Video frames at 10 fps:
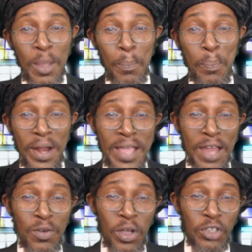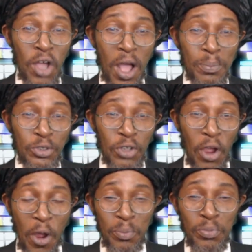The pillion was
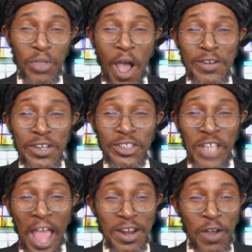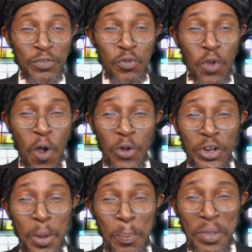observed on the side of the
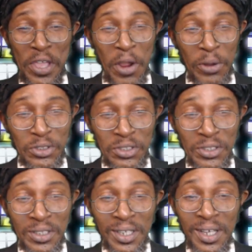road, it appears.